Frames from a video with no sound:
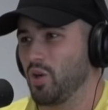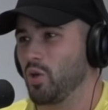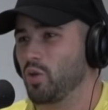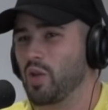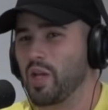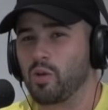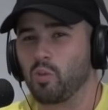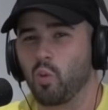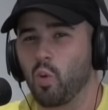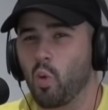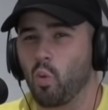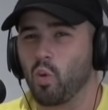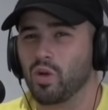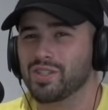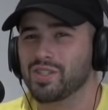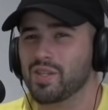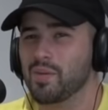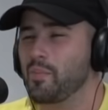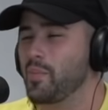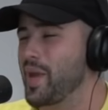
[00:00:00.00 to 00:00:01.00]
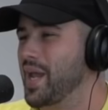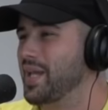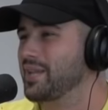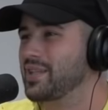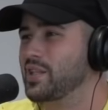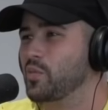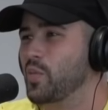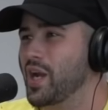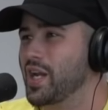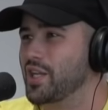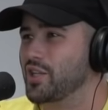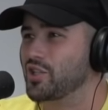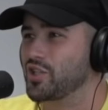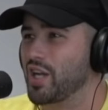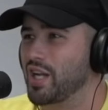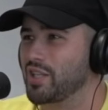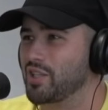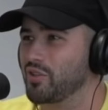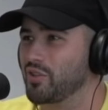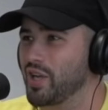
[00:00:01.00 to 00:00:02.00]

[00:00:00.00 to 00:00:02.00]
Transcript: Or like, w what's the manly way to check your